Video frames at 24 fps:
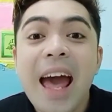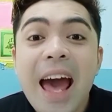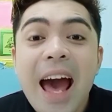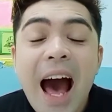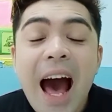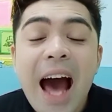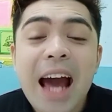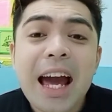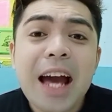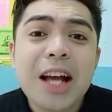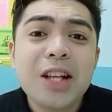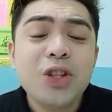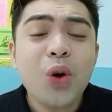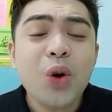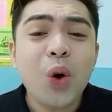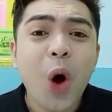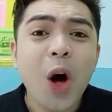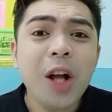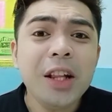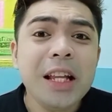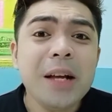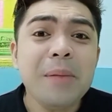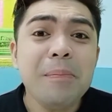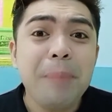Ayan, so
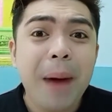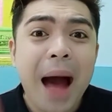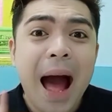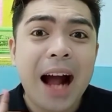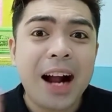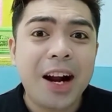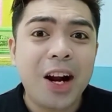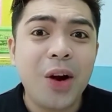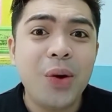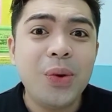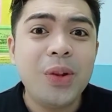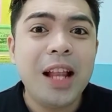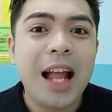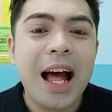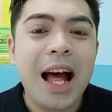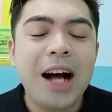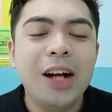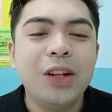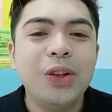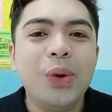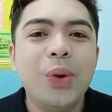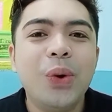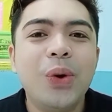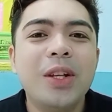konting background lang
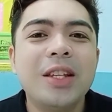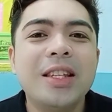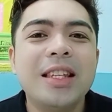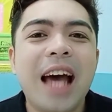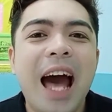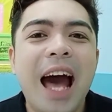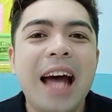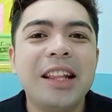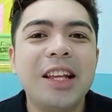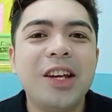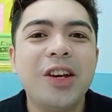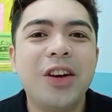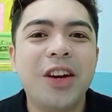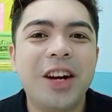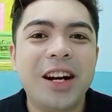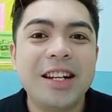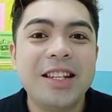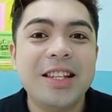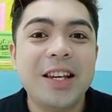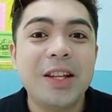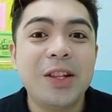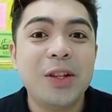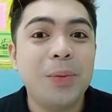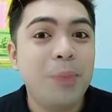doon sa ating
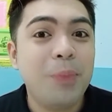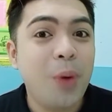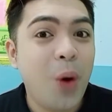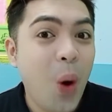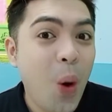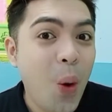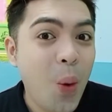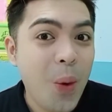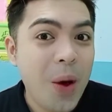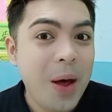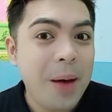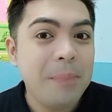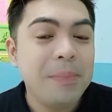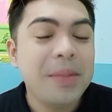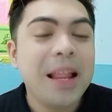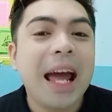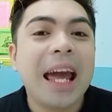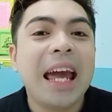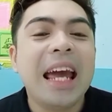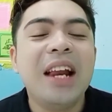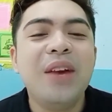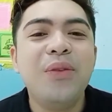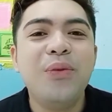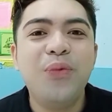i-recite na poem na
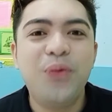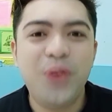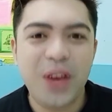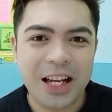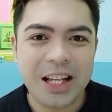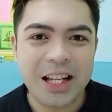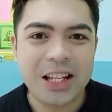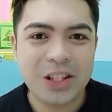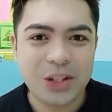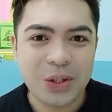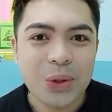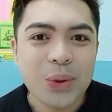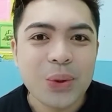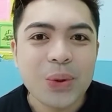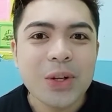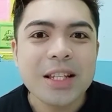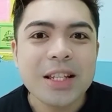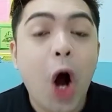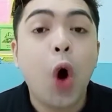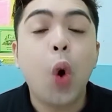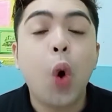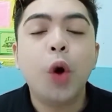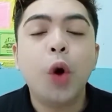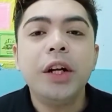Invictus.
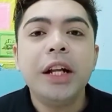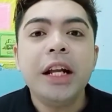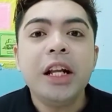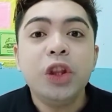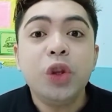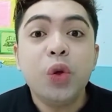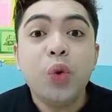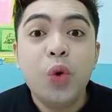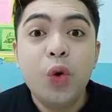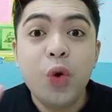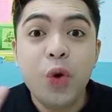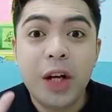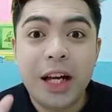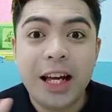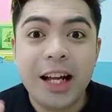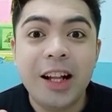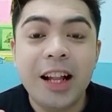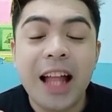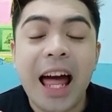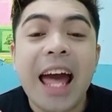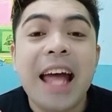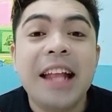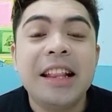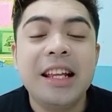According to
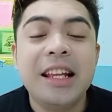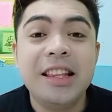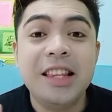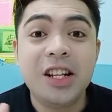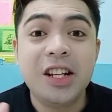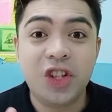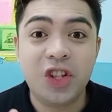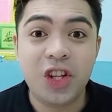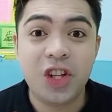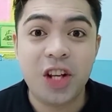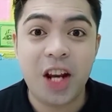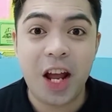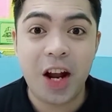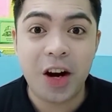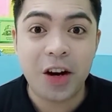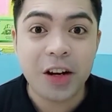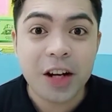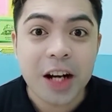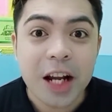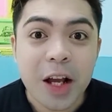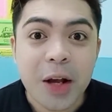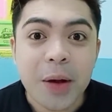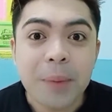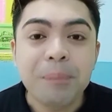Google and the
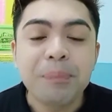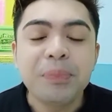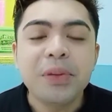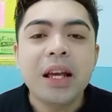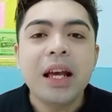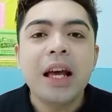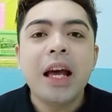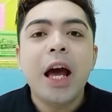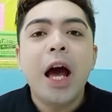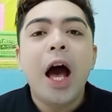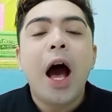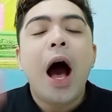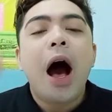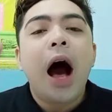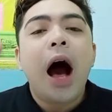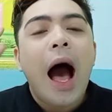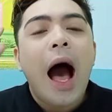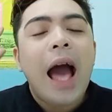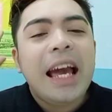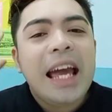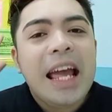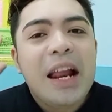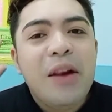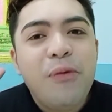dictionary,
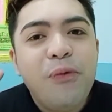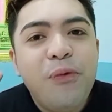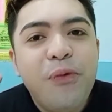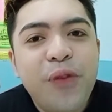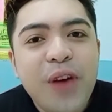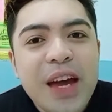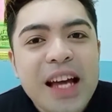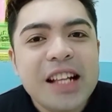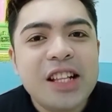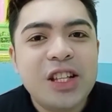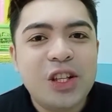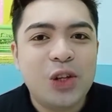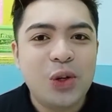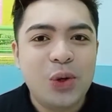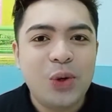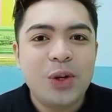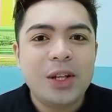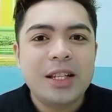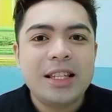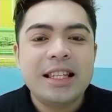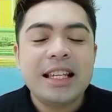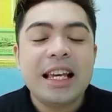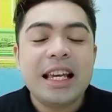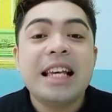
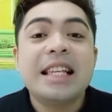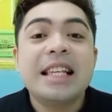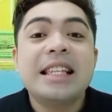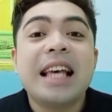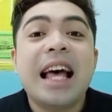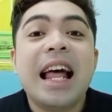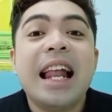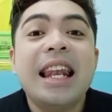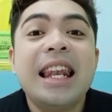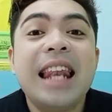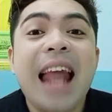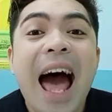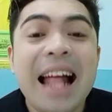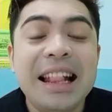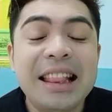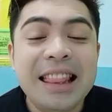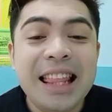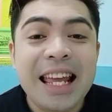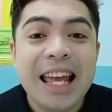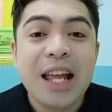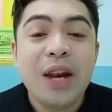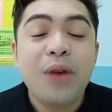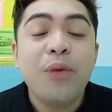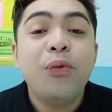Invictus is a
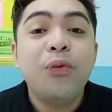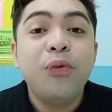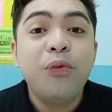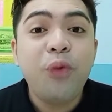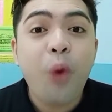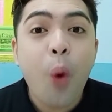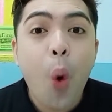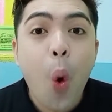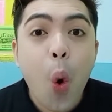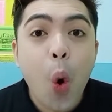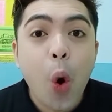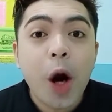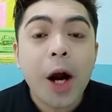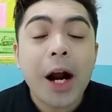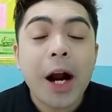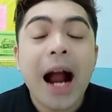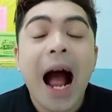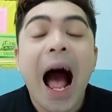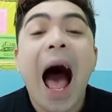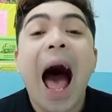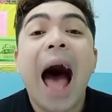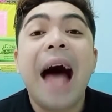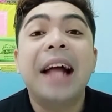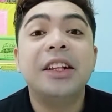Latin
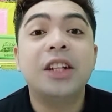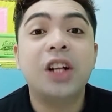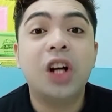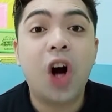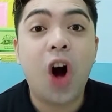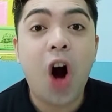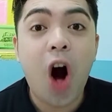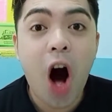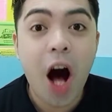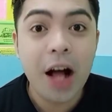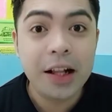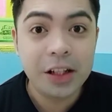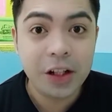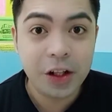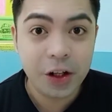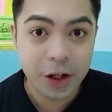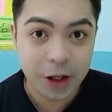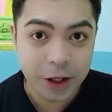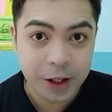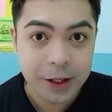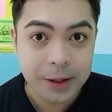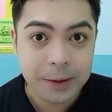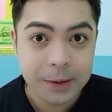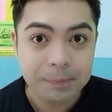for
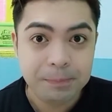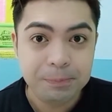unconquered.